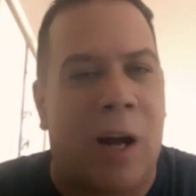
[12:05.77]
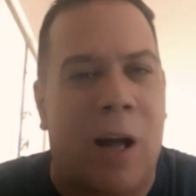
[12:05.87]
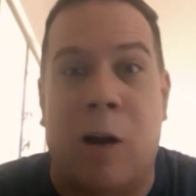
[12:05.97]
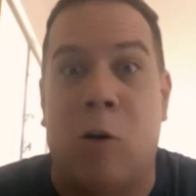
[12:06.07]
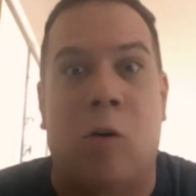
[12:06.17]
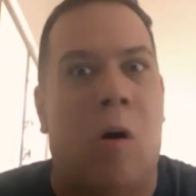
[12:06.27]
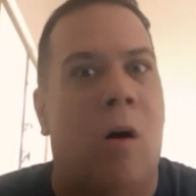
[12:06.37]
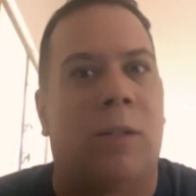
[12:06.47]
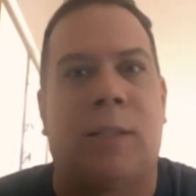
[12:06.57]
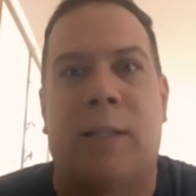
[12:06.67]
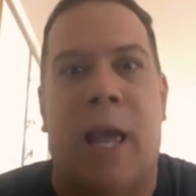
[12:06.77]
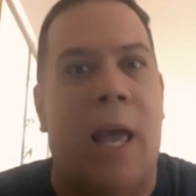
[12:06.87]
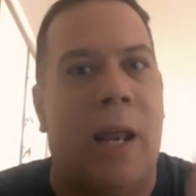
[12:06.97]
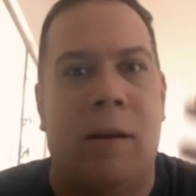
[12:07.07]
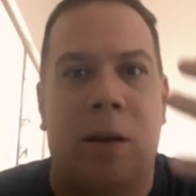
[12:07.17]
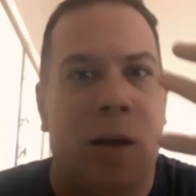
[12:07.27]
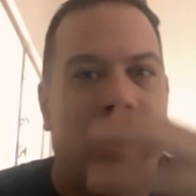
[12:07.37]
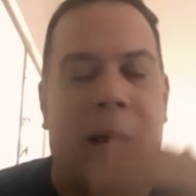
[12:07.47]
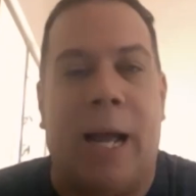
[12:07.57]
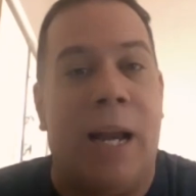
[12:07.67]
I got to look all scared and
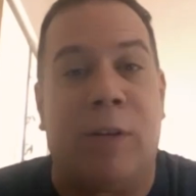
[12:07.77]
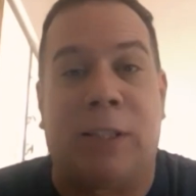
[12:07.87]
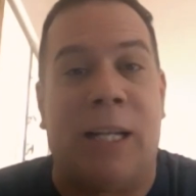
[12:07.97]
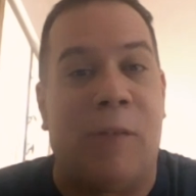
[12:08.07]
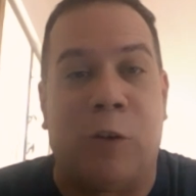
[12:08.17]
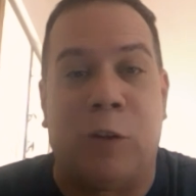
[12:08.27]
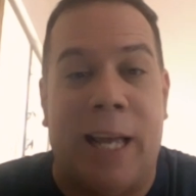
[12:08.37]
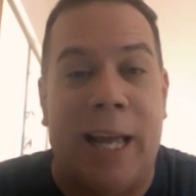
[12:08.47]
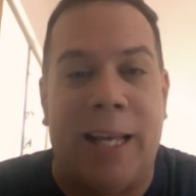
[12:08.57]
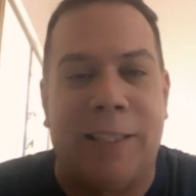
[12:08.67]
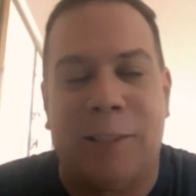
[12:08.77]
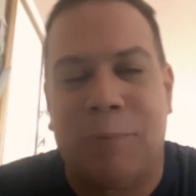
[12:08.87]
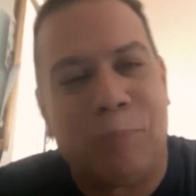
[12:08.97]
like I never sleep for days.